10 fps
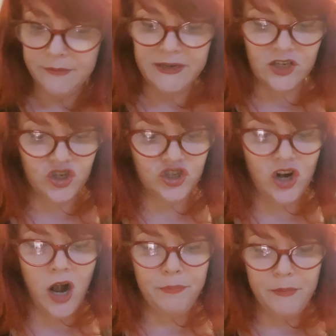made a
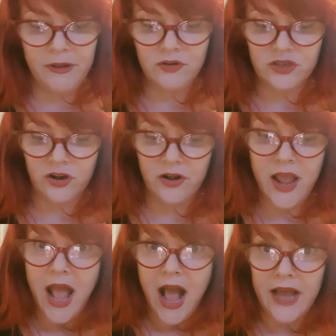sharp about turn
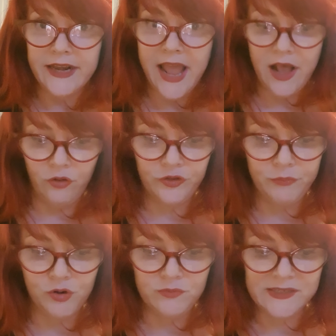and held the
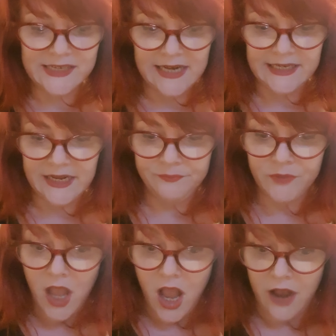broom steady.
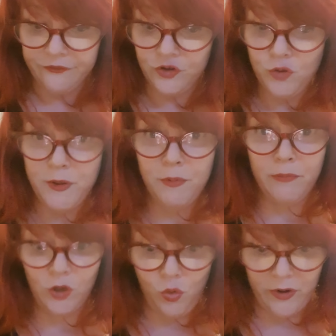A few people
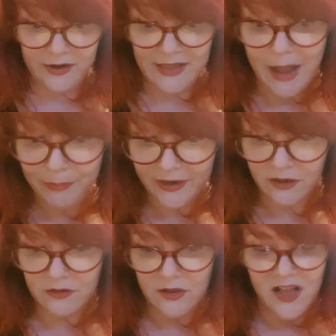below were
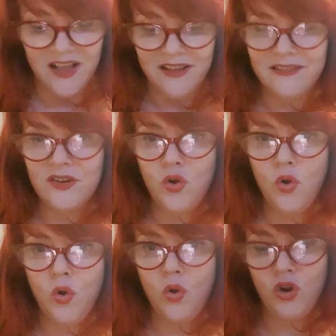clapping.
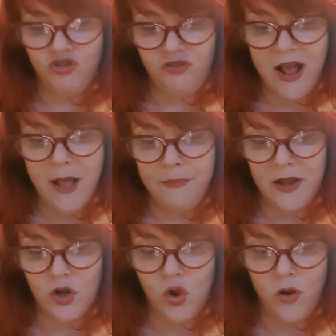"No Crab
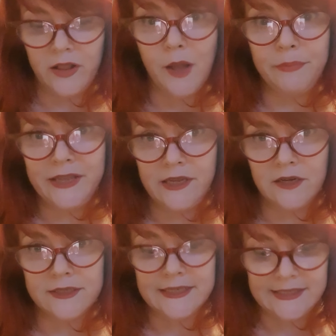and Goyle up
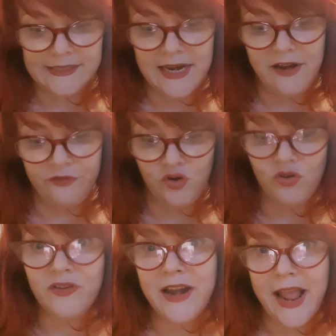here to save
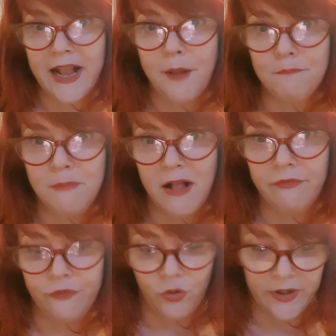your neck,
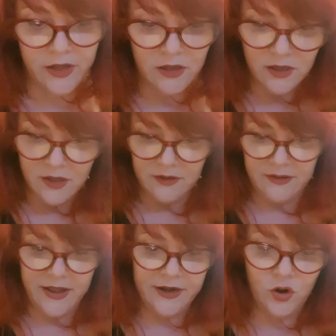Malfoy,"
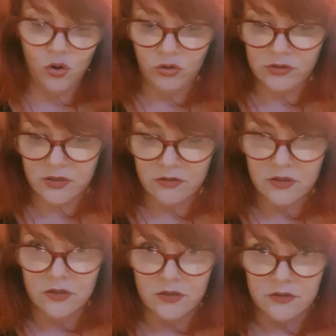Harry called.
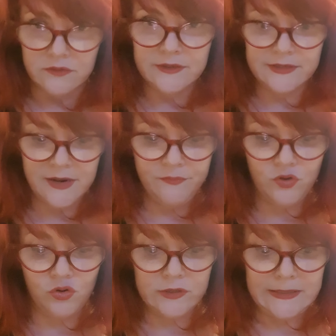The same
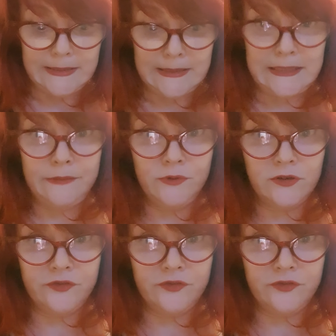thought seemed to have